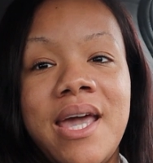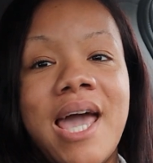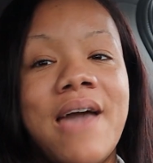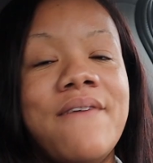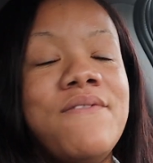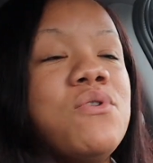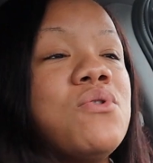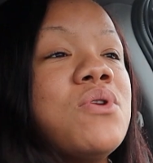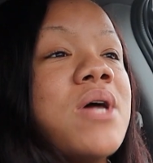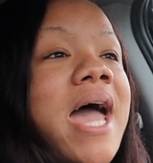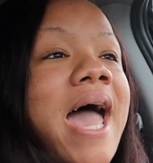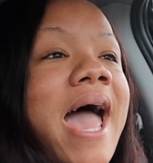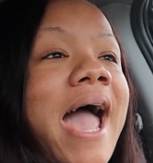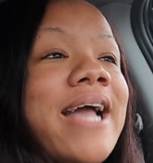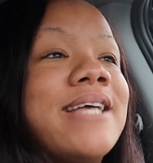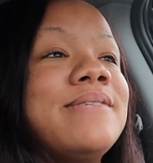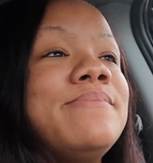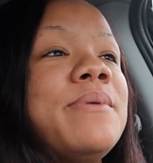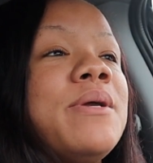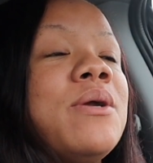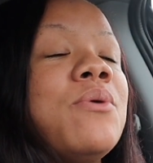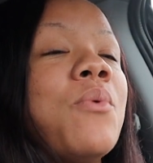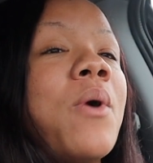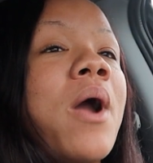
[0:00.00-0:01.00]
If you'd
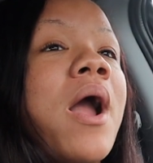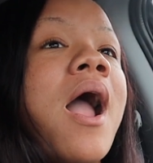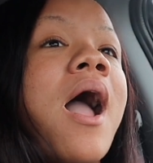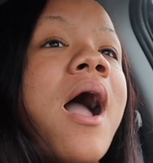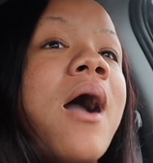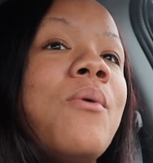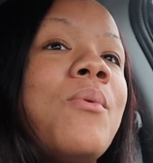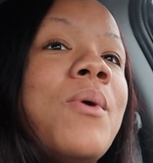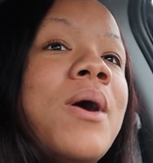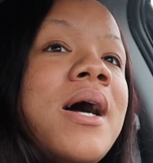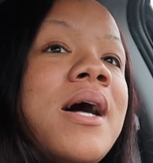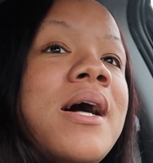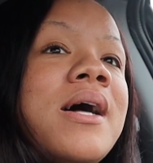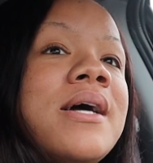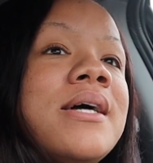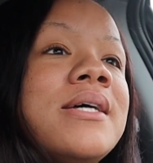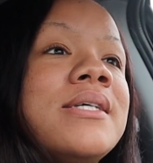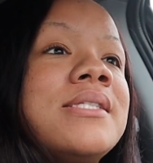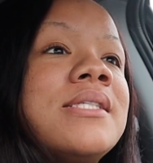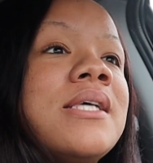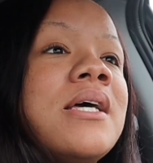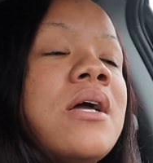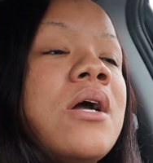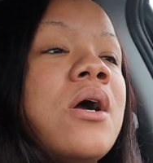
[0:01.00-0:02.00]
asked me where I
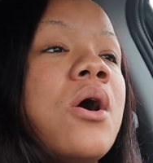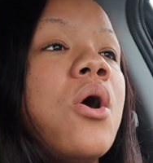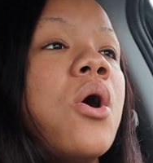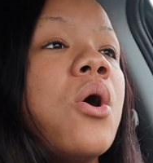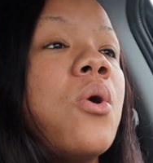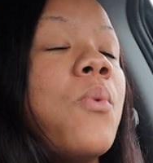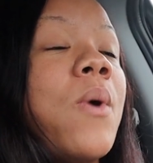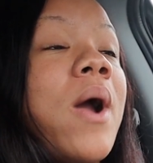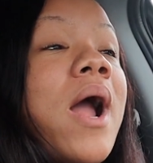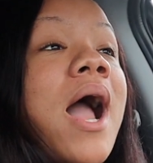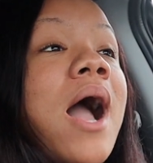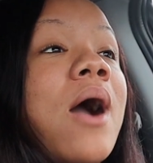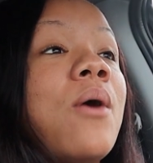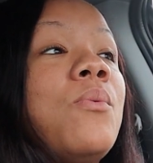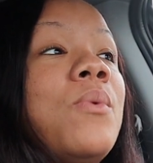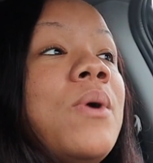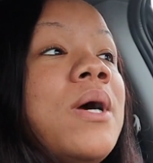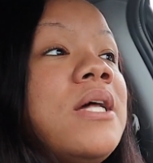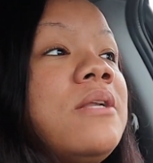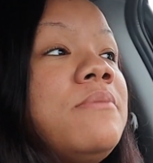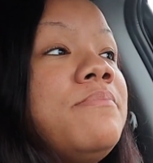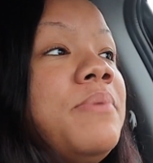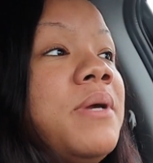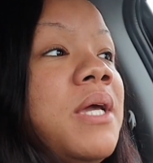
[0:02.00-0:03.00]
was or where I
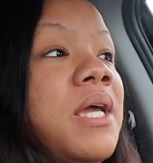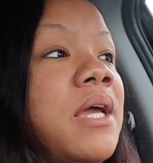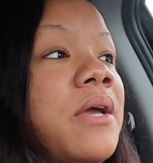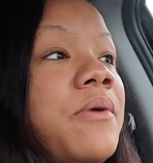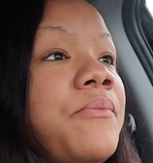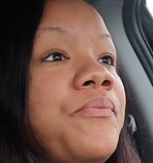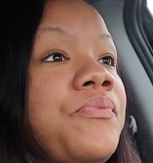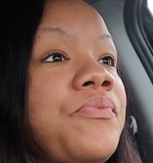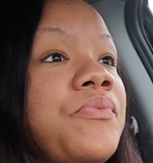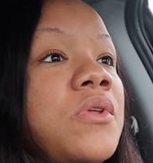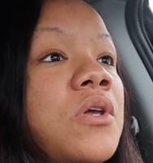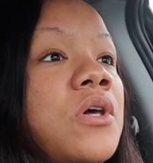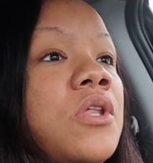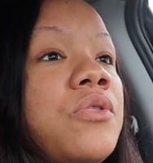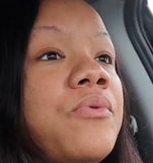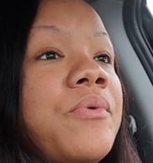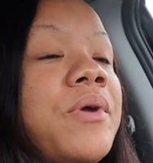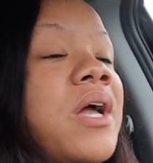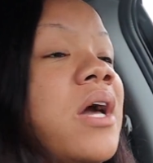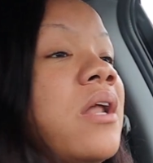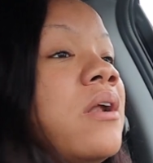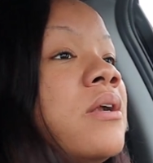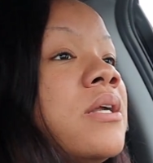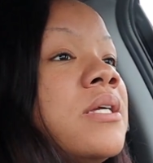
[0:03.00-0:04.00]
would be
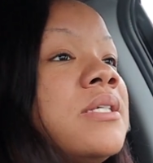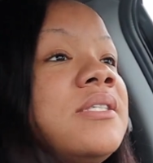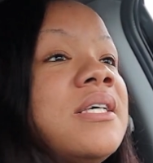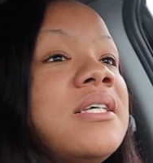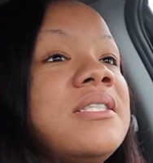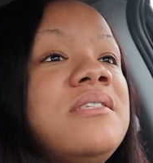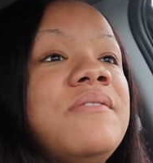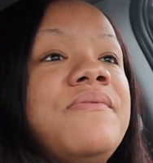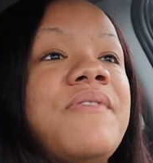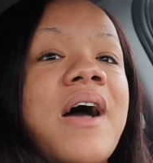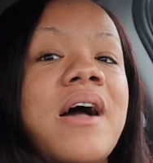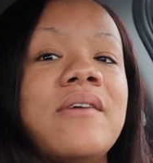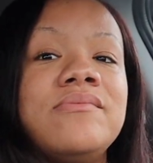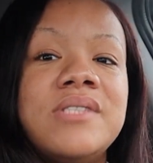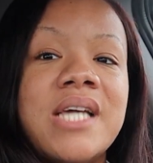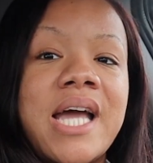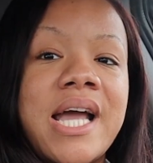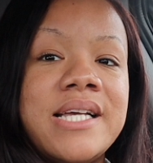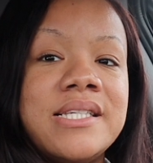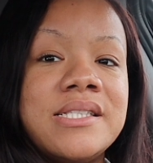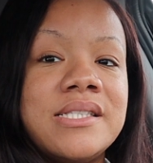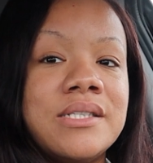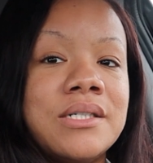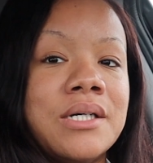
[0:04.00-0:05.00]
365
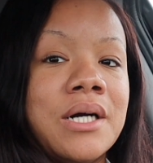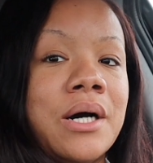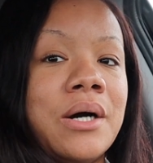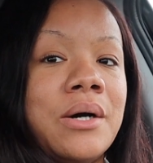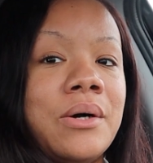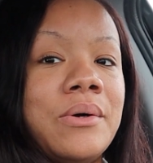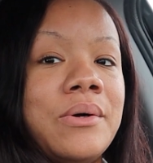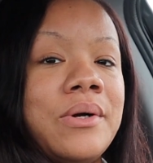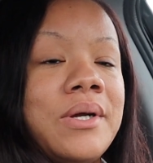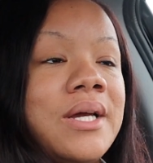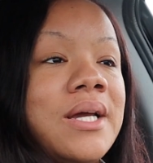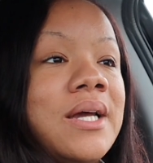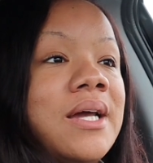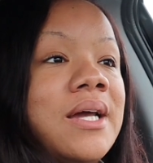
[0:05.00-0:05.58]
days ago,